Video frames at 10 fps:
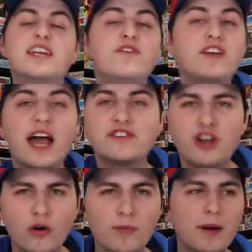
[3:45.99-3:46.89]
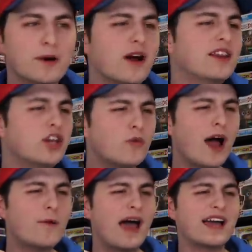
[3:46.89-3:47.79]
And if you guys don't remember, a little
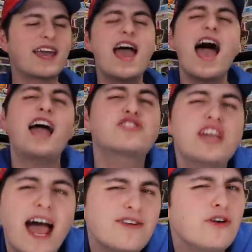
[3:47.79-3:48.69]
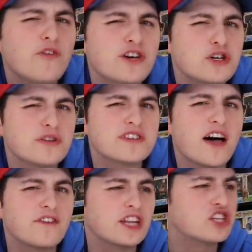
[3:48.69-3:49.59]
while back, actually, I don't know if I showed this
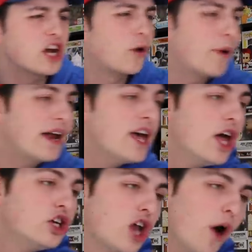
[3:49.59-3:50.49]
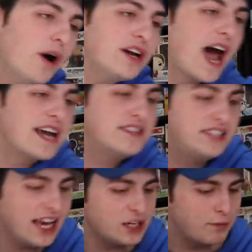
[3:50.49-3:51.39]
off on the channel, but Noah and I
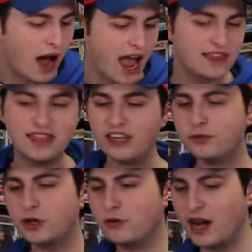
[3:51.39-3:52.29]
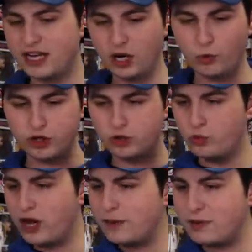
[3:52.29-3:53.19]
did buy this one right here, which
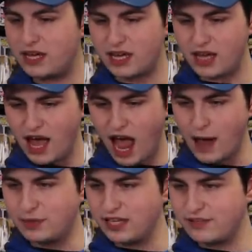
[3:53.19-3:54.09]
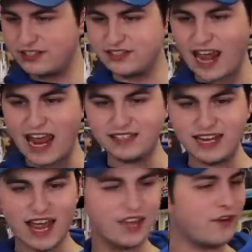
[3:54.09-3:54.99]
would be, I believe this is
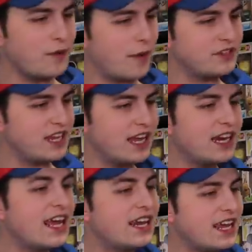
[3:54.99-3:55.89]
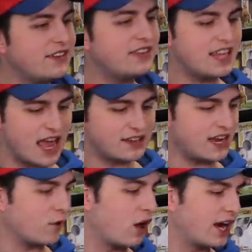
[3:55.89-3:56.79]
Entei, if I'm not mistaken. It is the
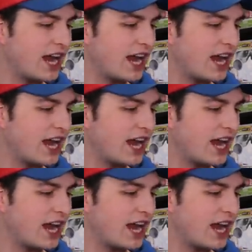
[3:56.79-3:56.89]
Entei one.